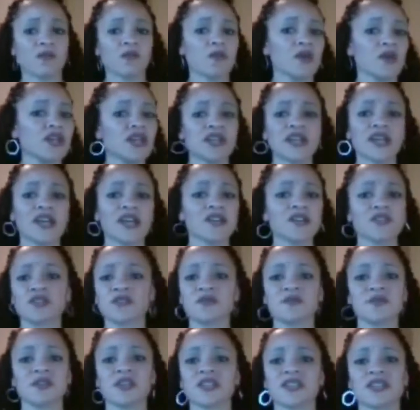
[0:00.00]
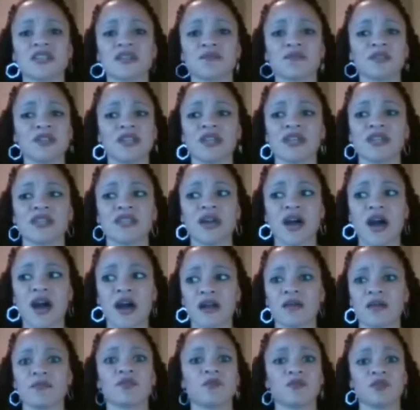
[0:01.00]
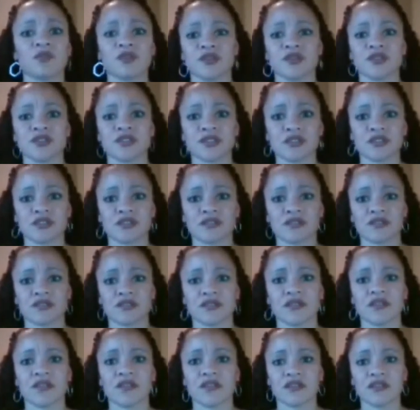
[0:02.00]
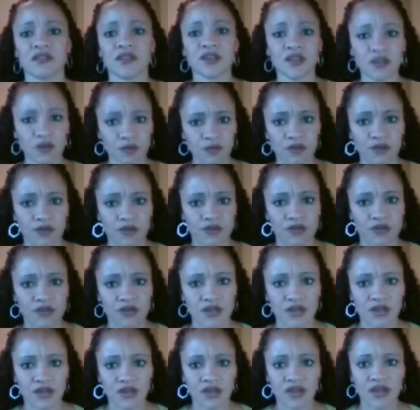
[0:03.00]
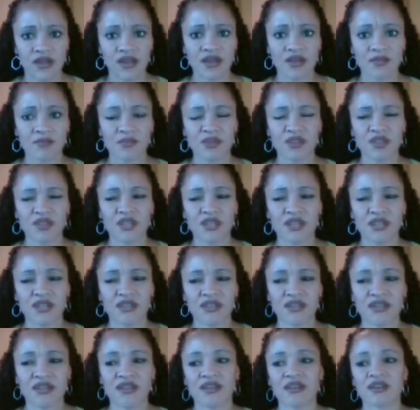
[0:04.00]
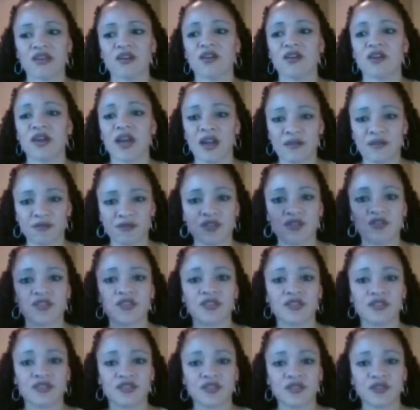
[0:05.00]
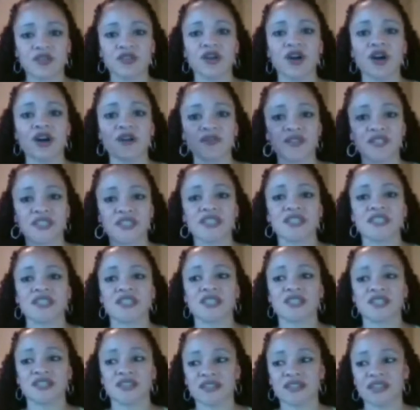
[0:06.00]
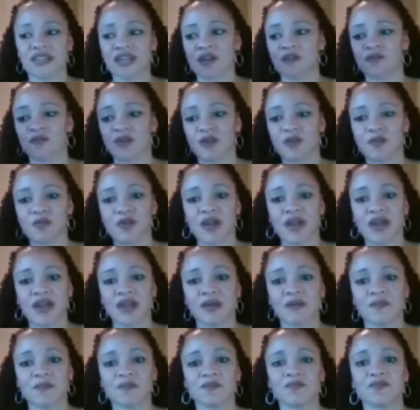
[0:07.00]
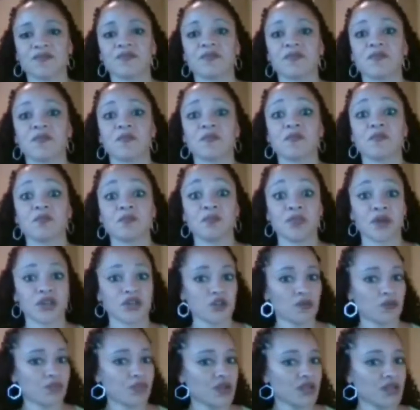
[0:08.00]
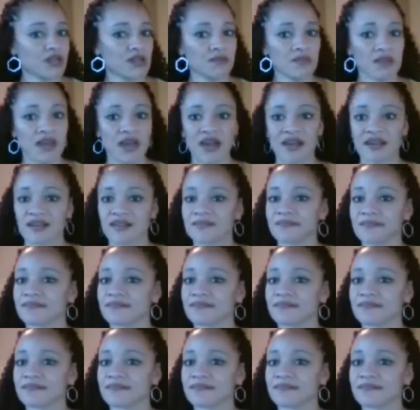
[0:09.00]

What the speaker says: and what can I do to fix it? Because I'm the worst in the world. Then during the off season, that went away. To bring it back.